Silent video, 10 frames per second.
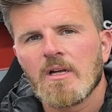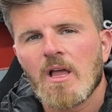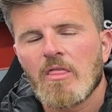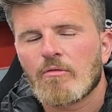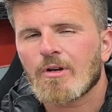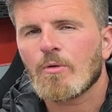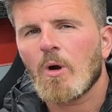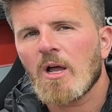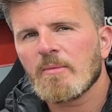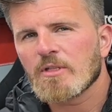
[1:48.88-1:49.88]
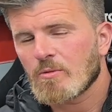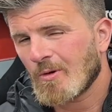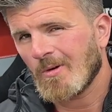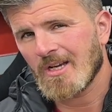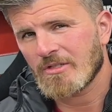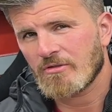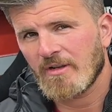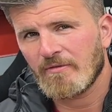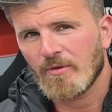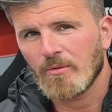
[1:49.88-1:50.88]
The requirements were quite
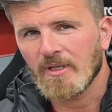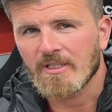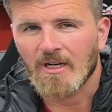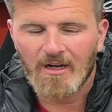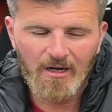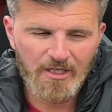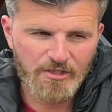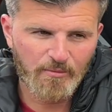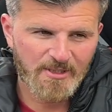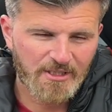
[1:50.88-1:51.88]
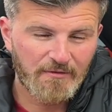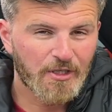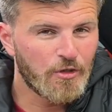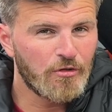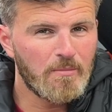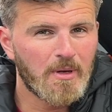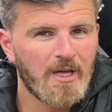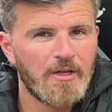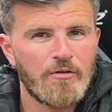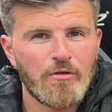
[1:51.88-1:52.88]
straightforward. I told myself I couldn't
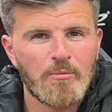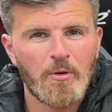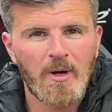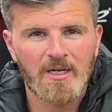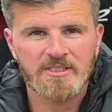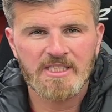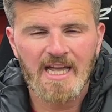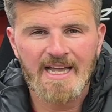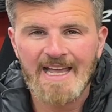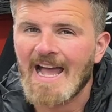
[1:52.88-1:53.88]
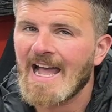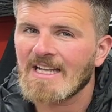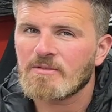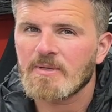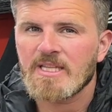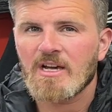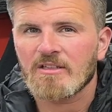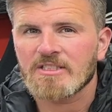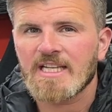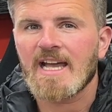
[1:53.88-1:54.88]
buy a normal RC8, it had to be the
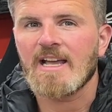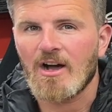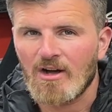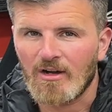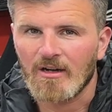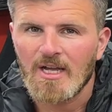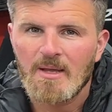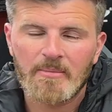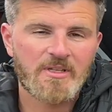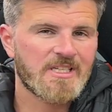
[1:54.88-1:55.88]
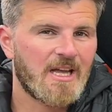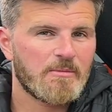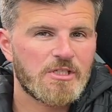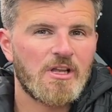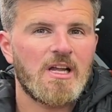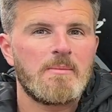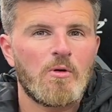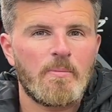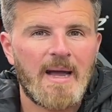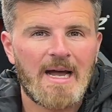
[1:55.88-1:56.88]
RC8R because it came with slightly
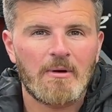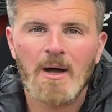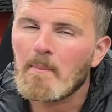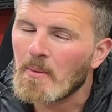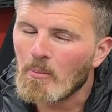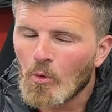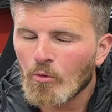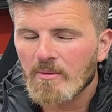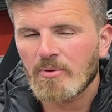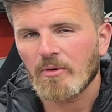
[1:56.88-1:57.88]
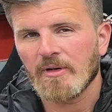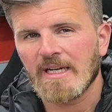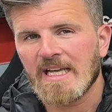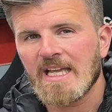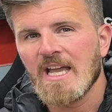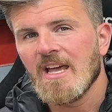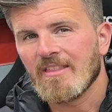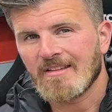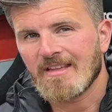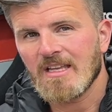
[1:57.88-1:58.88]
more power, but more importantly,
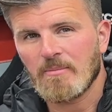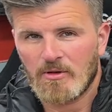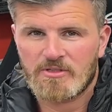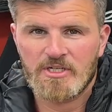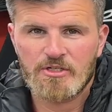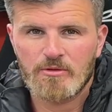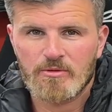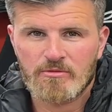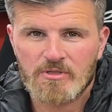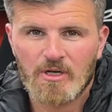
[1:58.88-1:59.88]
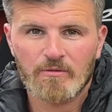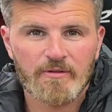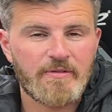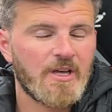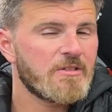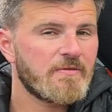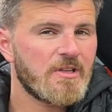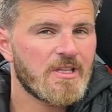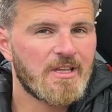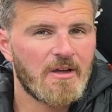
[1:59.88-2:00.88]
the gearbox issue was resolved. And for those of you
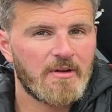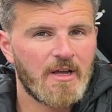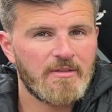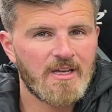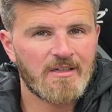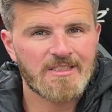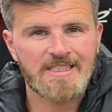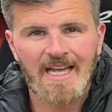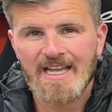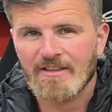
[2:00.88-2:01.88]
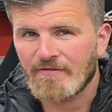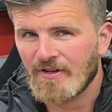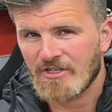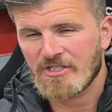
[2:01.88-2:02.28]
that don't know, the RC8, the first